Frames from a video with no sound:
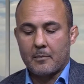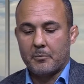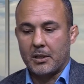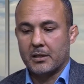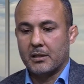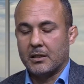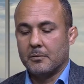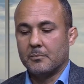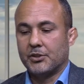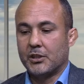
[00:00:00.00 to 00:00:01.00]
but
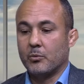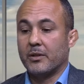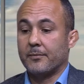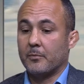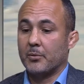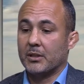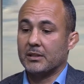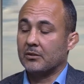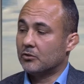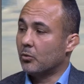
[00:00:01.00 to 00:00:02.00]
um, she went from putting
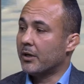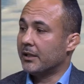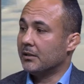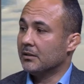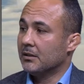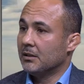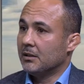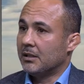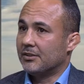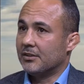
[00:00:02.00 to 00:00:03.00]
down 20,
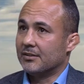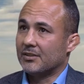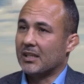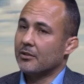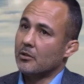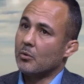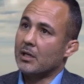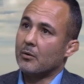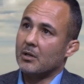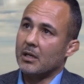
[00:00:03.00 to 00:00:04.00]
and she decided, you know what?
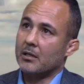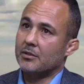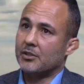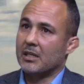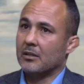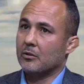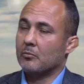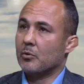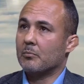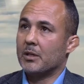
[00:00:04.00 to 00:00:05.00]
I, I she got a little
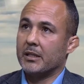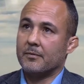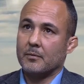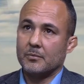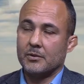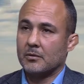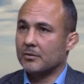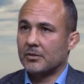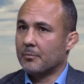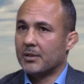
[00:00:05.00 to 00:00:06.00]
more money from uh,
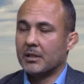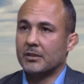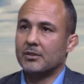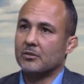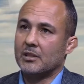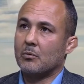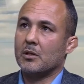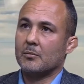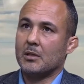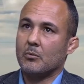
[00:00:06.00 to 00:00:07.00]
something, and she goes, I
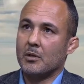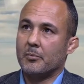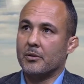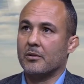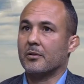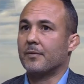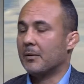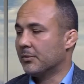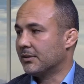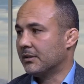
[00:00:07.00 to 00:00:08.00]
want to, I want to put another
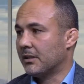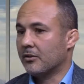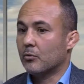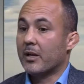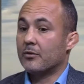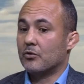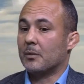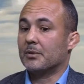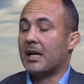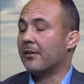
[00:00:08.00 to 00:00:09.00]
five percent down. Her rate
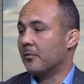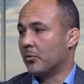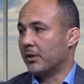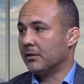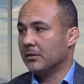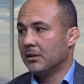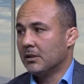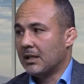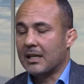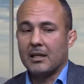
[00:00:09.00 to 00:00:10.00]
dropped a half a point,
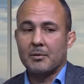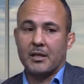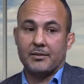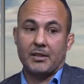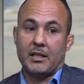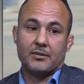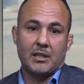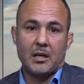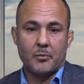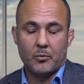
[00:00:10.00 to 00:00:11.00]
okay. and I, am not going to say that's going
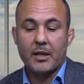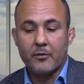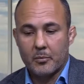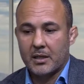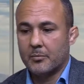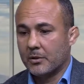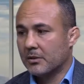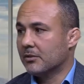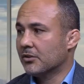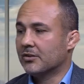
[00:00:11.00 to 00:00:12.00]
to happen with everybody, but
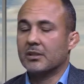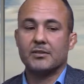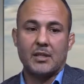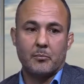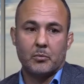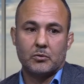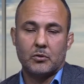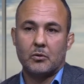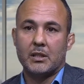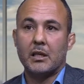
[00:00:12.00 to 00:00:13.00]
uh, just an example.
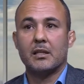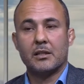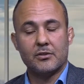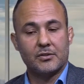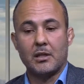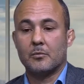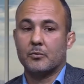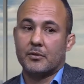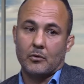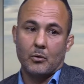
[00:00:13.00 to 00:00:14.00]
So yeah, and that just helps
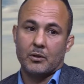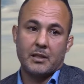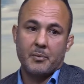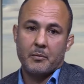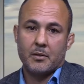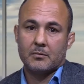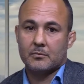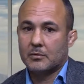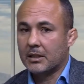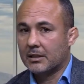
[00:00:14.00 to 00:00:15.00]
with lowering that payment.
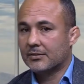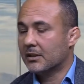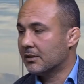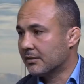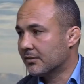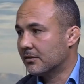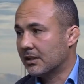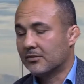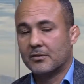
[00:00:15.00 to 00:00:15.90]
Like yeah. I said, that's that's